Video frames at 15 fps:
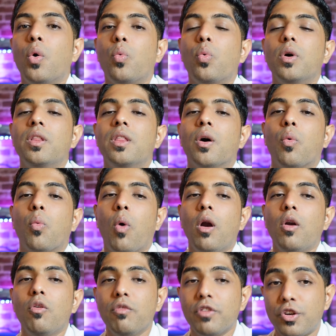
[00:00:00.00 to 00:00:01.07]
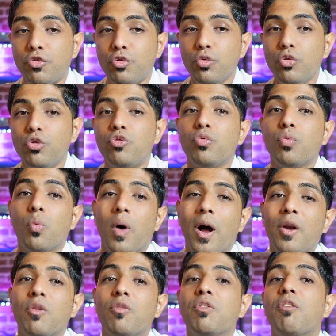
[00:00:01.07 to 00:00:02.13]
with 1/2 to
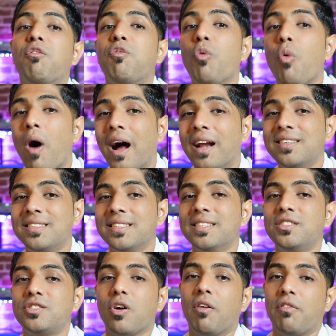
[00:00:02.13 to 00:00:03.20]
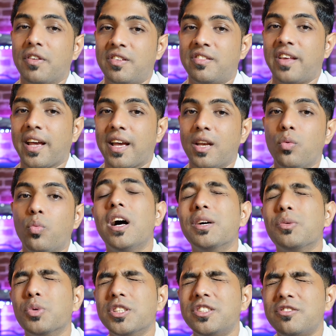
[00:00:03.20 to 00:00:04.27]
1/400ths of a second
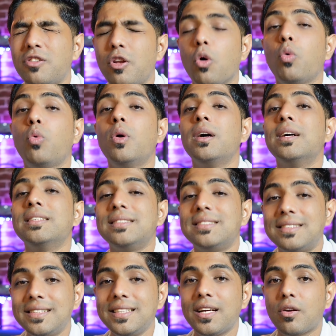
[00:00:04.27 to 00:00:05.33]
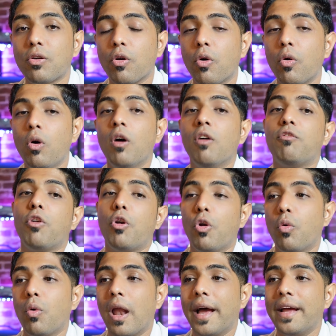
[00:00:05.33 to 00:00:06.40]
with slow synchro for
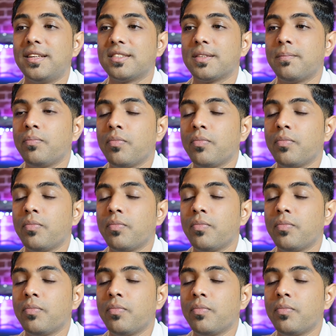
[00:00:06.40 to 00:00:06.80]
low light.